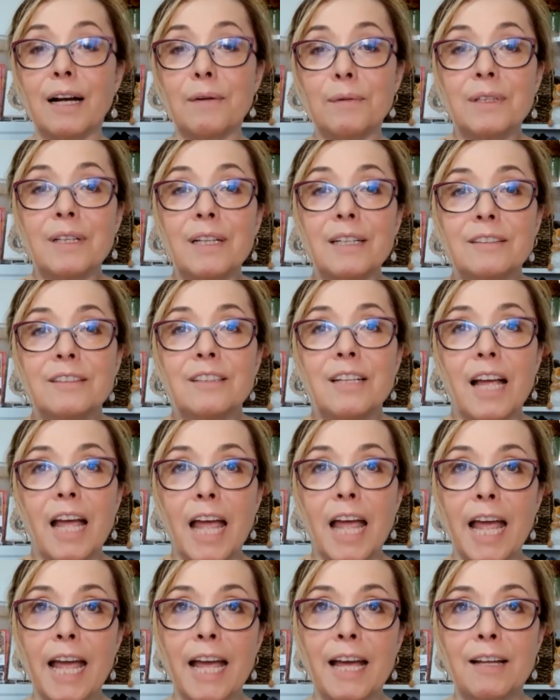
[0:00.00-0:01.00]
I would like to
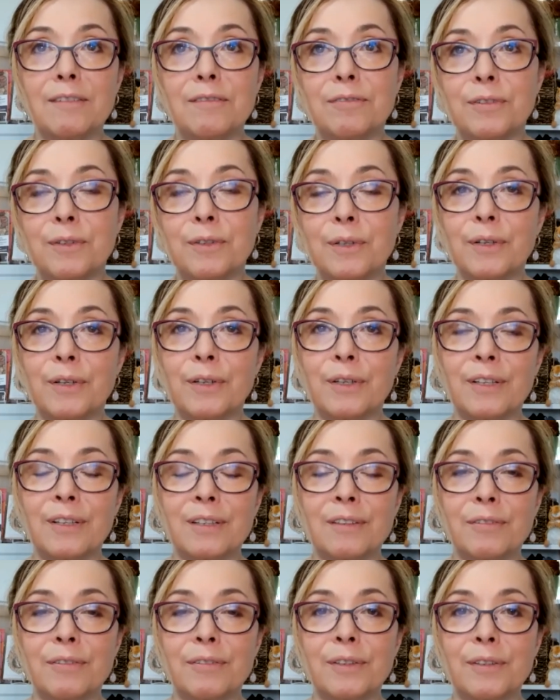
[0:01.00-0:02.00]
add for
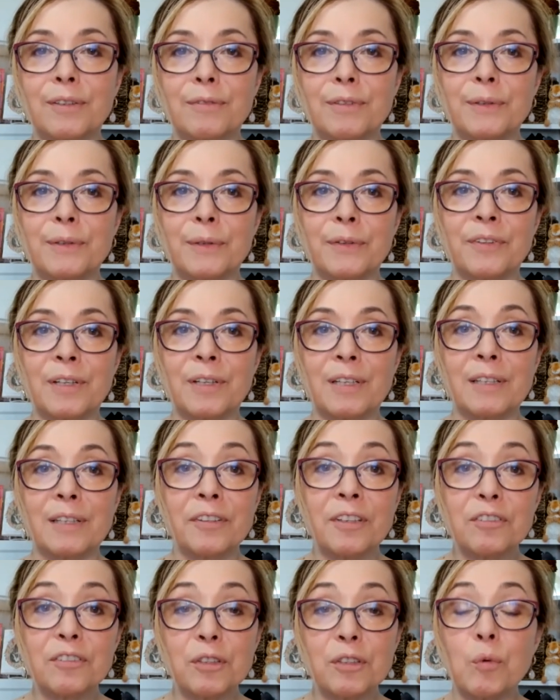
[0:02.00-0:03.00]
for the viewers that
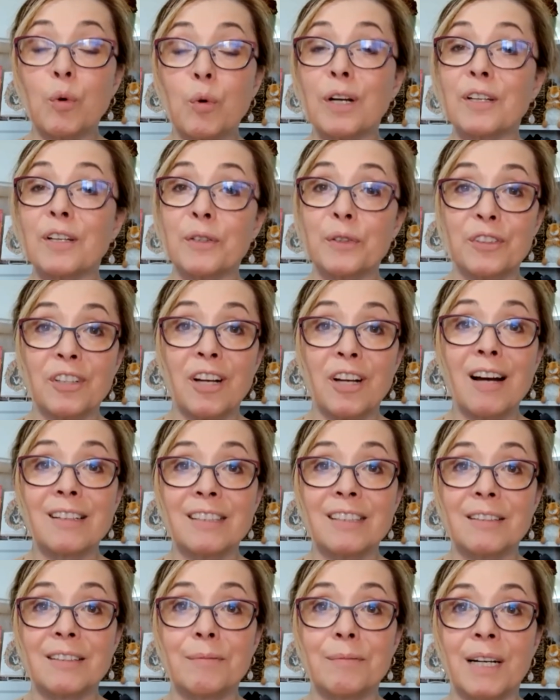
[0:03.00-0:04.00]
essentially what you're
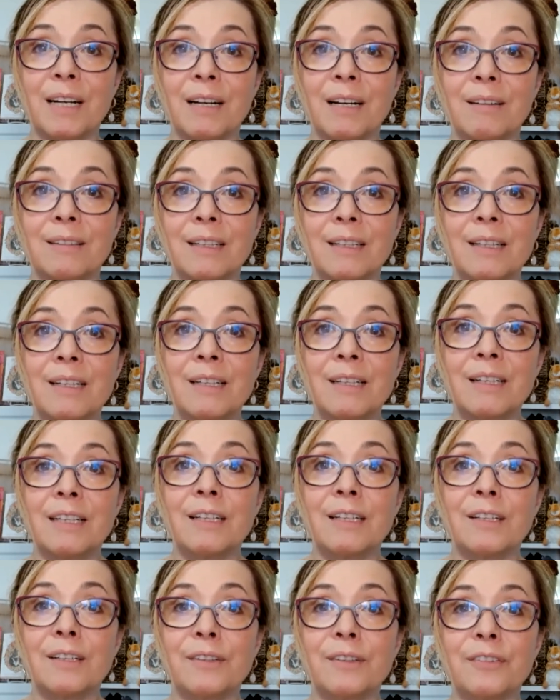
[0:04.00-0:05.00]
talking about
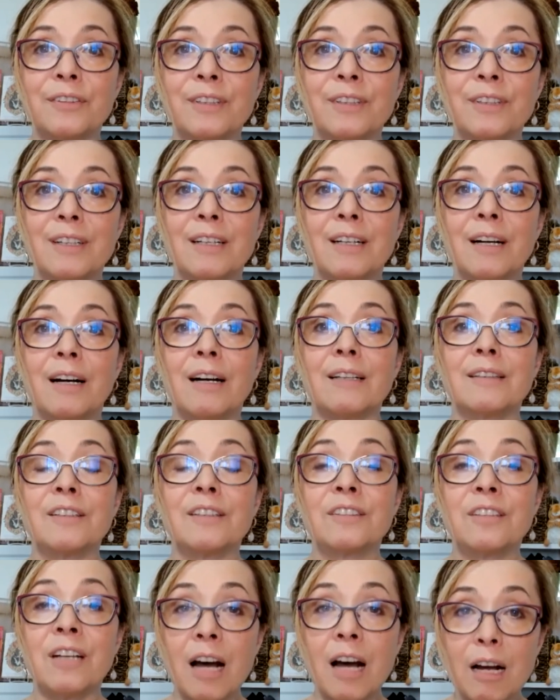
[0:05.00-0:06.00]
is on the
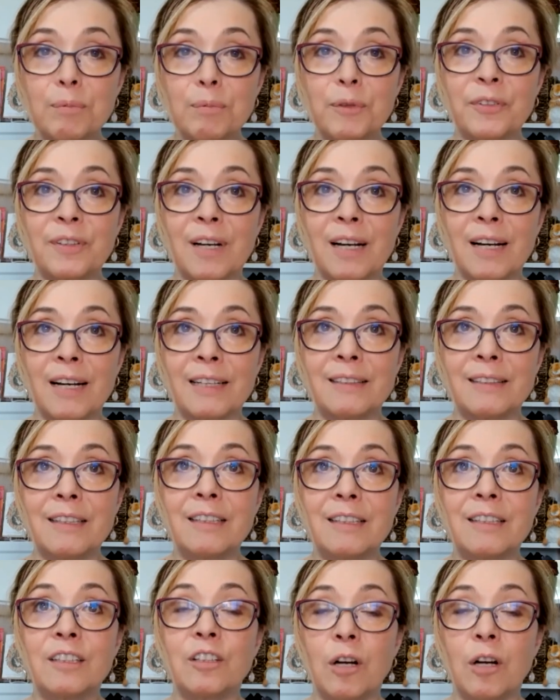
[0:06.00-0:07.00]
top side
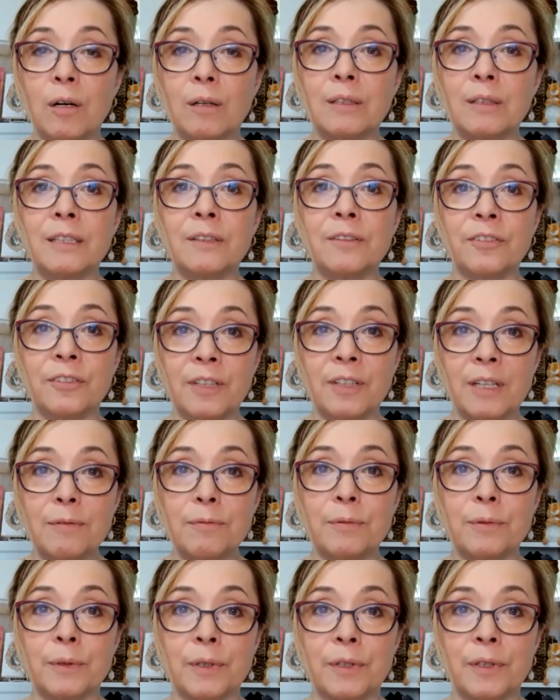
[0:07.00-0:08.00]
calling safe
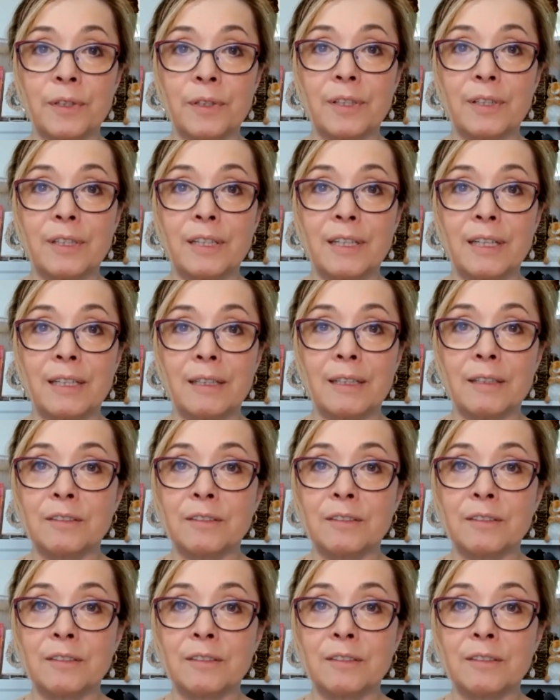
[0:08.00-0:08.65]
word. And yes.